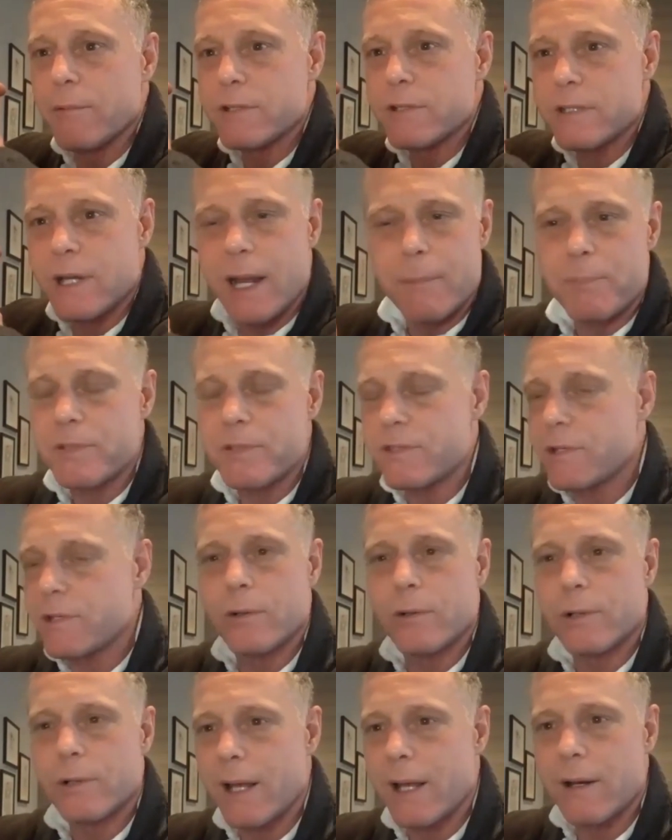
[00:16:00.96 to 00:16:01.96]
was in
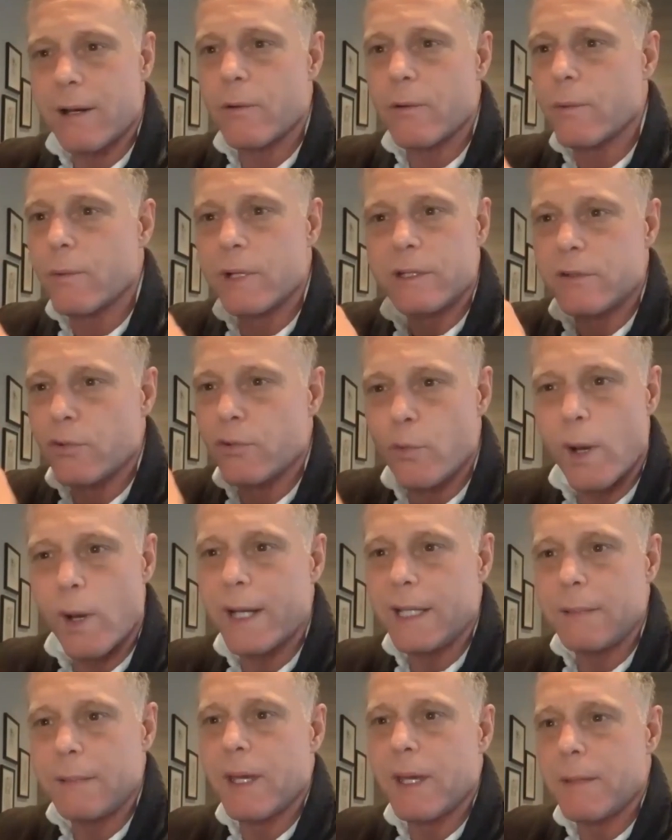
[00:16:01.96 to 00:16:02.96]
episode, I don't know what,
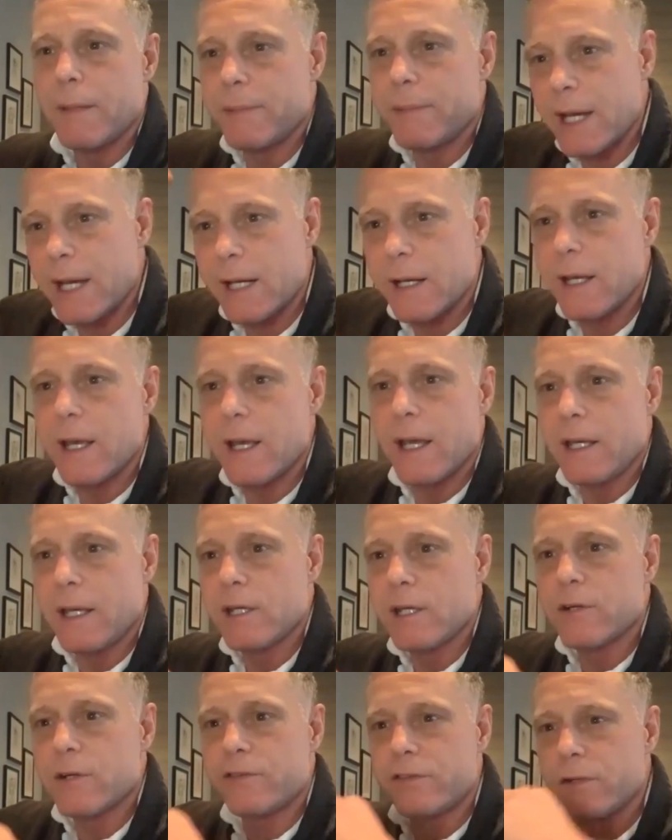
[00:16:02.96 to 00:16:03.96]
20 maybe out of,
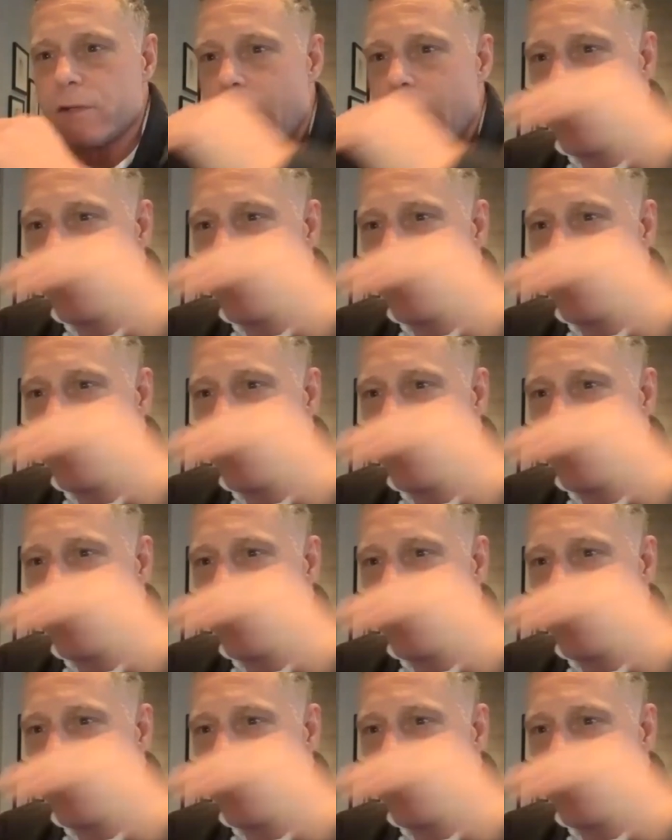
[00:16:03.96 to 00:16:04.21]
you know, so